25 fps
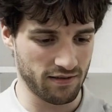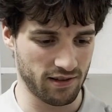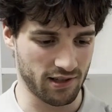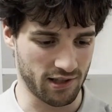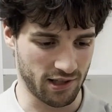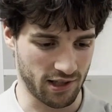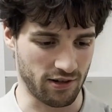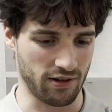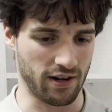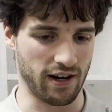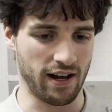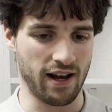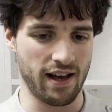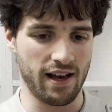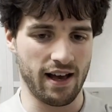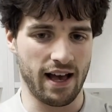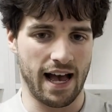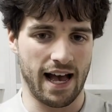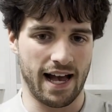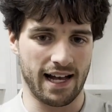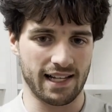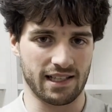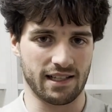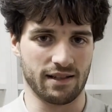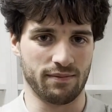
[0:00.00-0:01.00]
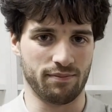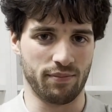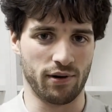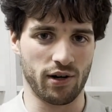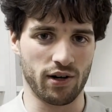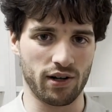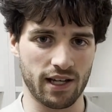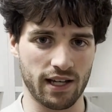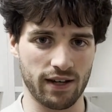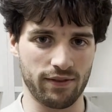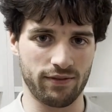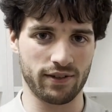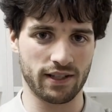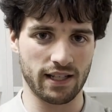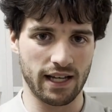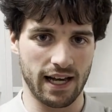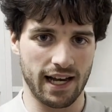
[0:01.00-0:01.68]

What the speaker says: So you've got a handed pocket for the